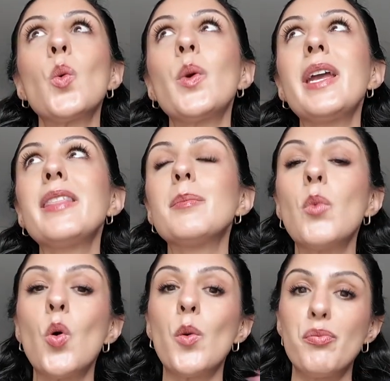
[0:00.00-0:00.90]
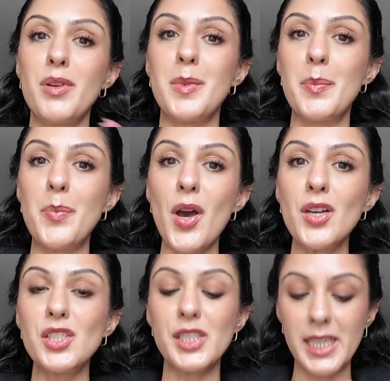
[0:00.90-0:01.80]
With more premium
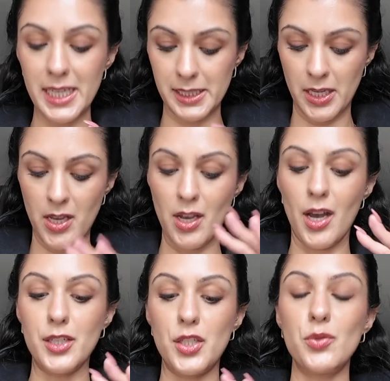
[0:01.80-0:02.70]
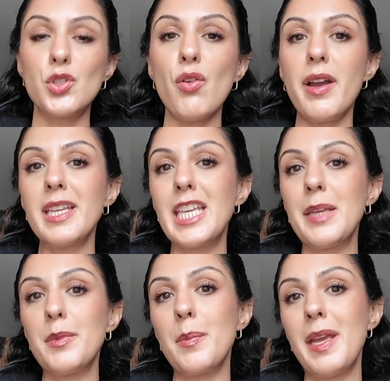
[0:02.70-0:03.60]
purchases, I do try and keep
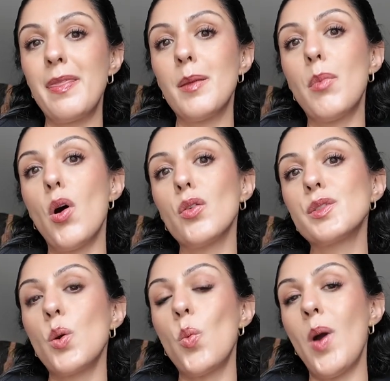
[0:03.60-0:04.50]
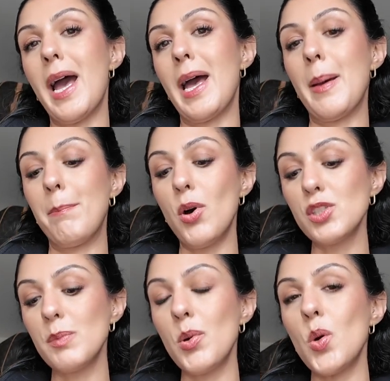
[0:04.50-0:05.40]
them in the box where
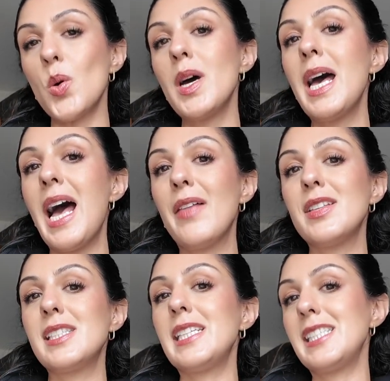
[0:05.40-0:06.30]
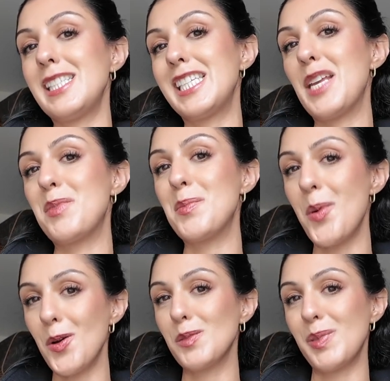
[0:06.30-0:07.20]
possible, and this is easy to keep in a
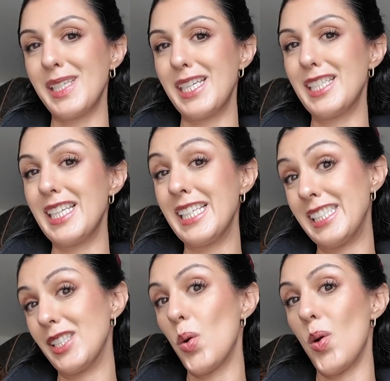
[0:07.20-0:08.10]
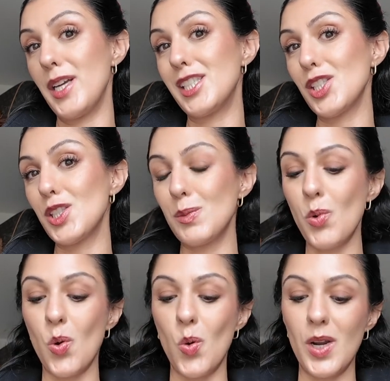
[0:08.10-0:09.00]
box because it is quite
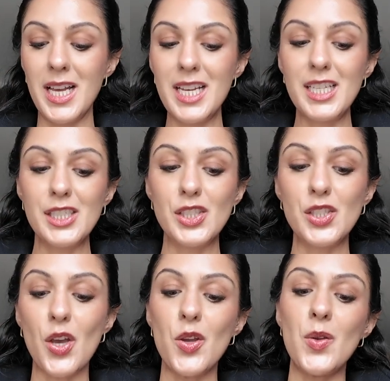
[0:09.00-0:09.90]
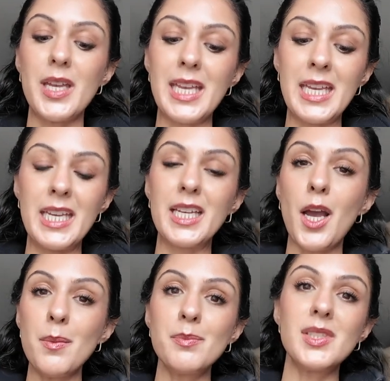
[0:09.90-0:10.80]
small. So it
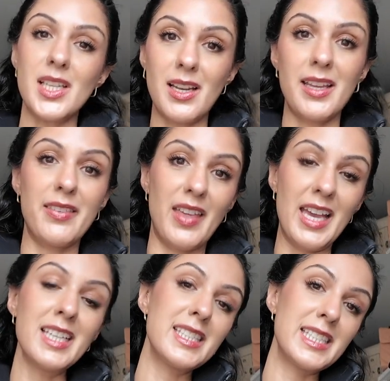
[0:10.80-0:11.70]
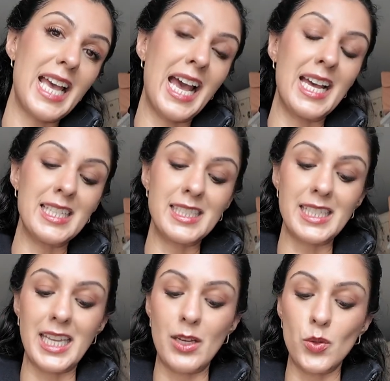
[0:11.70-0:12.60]
comes like this, and
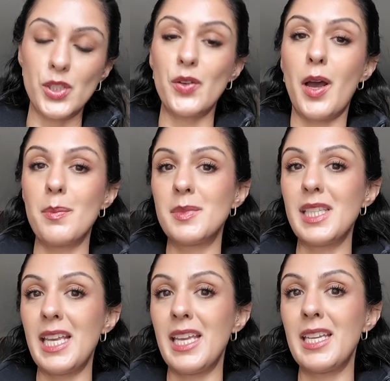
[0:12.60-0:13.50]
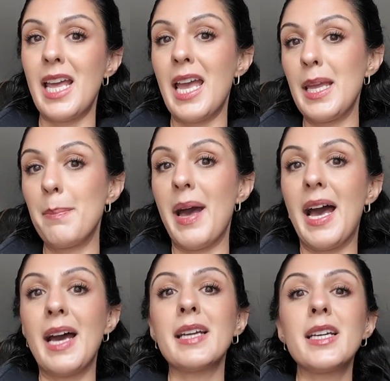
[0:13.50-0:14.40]
it also comes in a
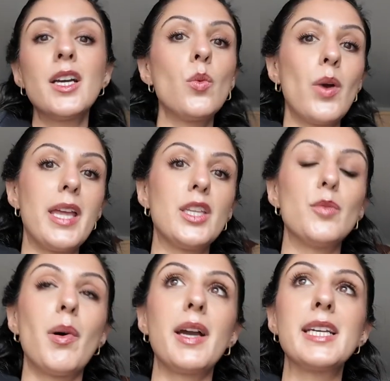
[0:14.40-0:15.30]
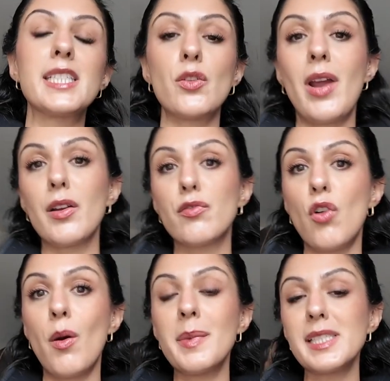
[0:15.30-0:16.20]
bag when you buy it direct
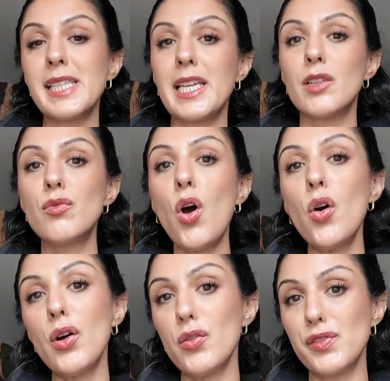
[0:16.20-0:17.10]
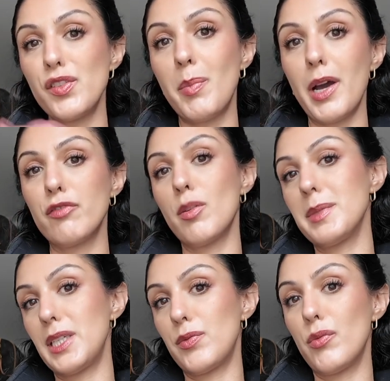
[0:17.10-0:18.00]
from Saint Laurent. Obviously, if you buy it from a
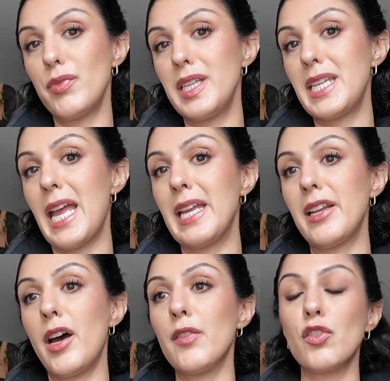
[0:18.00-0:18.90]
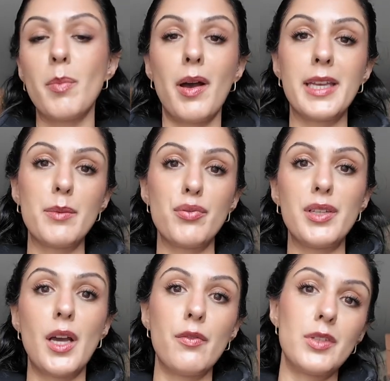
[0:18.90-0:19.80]
different retailer, if we're buying it
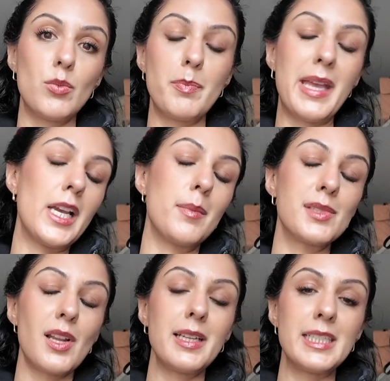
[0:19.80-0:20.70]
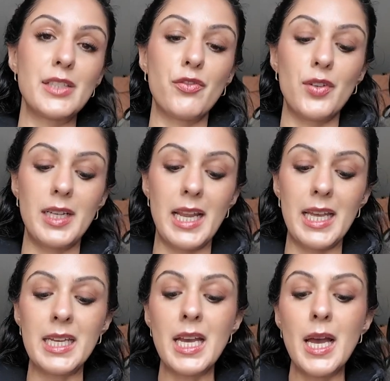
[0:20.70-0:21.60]
pre-loved, it may come slightly
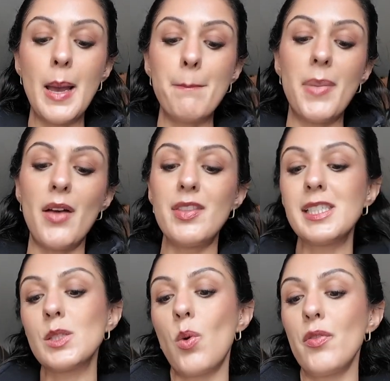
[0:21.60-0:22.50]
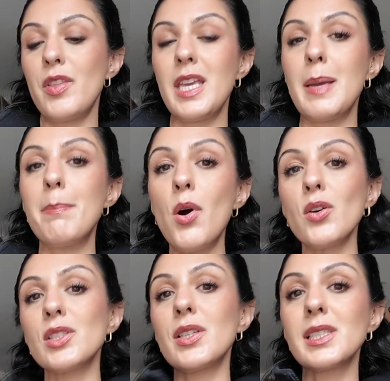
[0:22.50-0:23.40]
differently. But this is what the
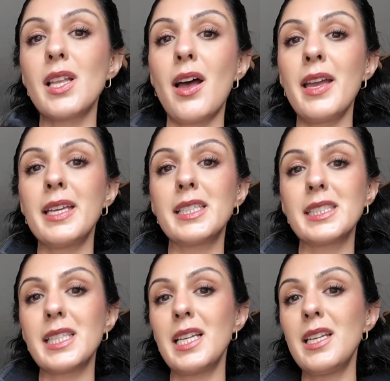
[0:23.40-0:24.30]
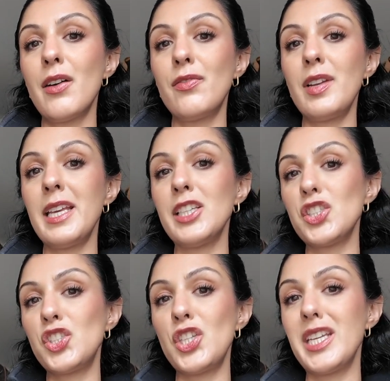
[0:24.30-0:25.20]
box looks like. It's a lovely
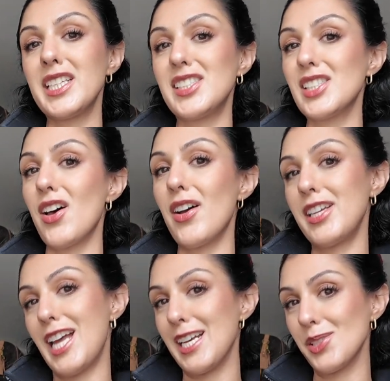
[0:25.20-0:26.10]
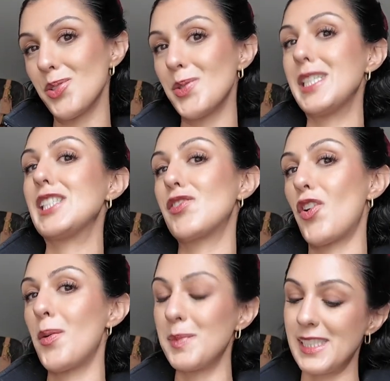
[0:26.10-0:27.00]
chic design as always
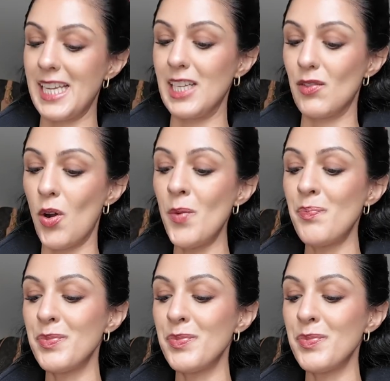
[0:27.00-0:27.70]
from Saint Laurent.